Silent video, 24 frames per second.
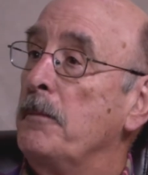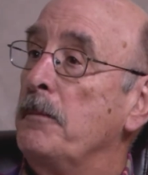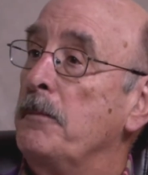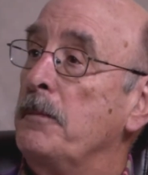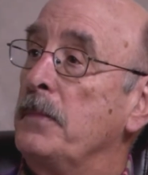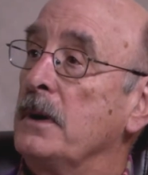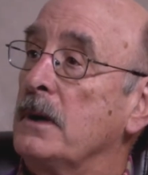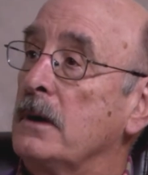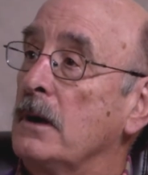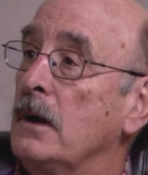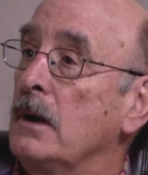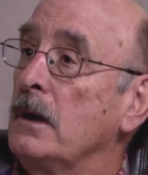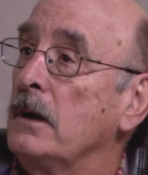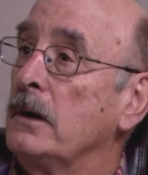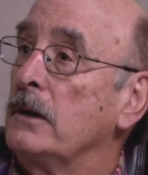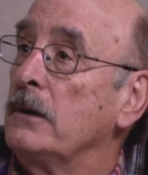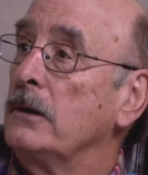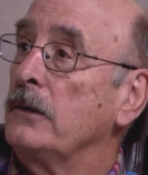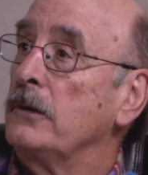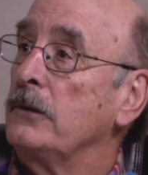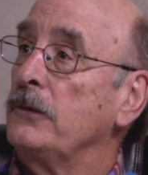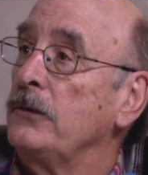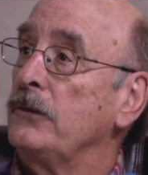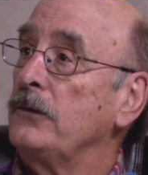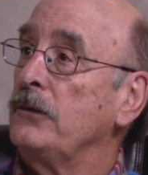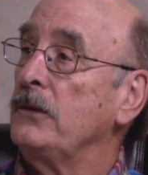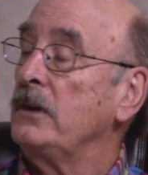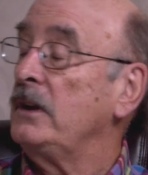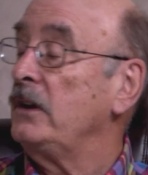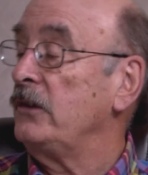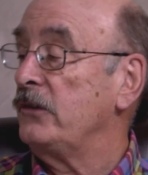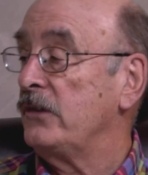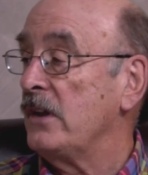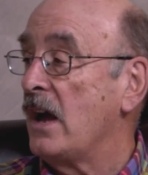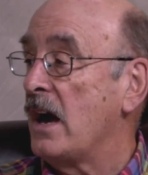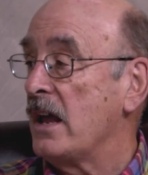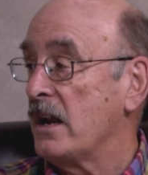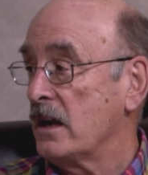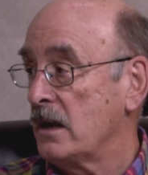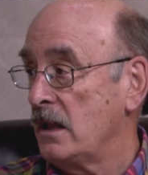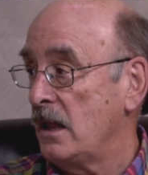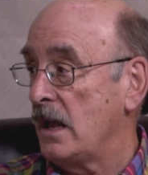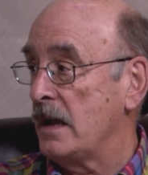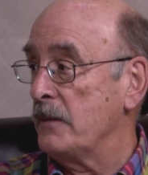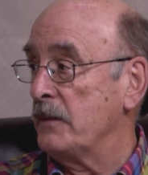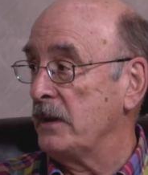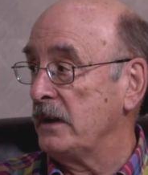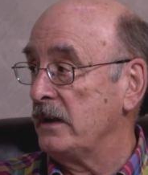because he's not a
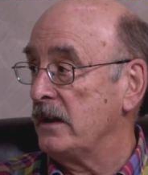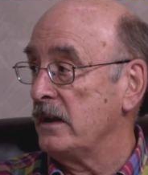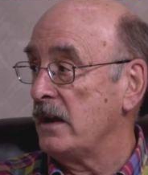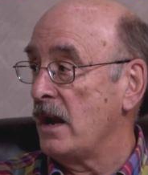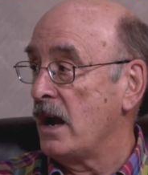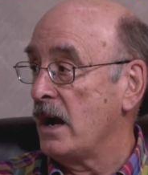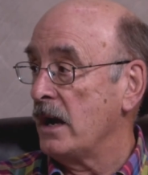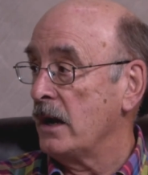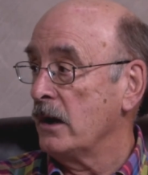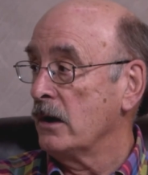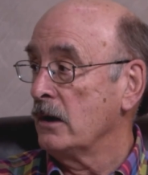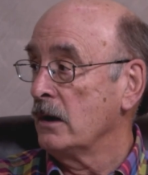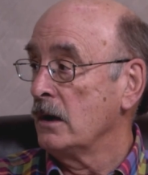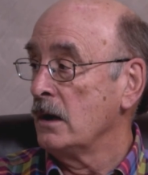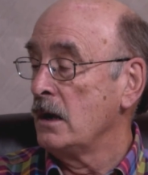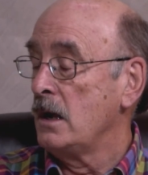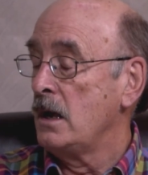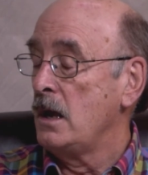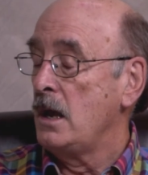climate denier.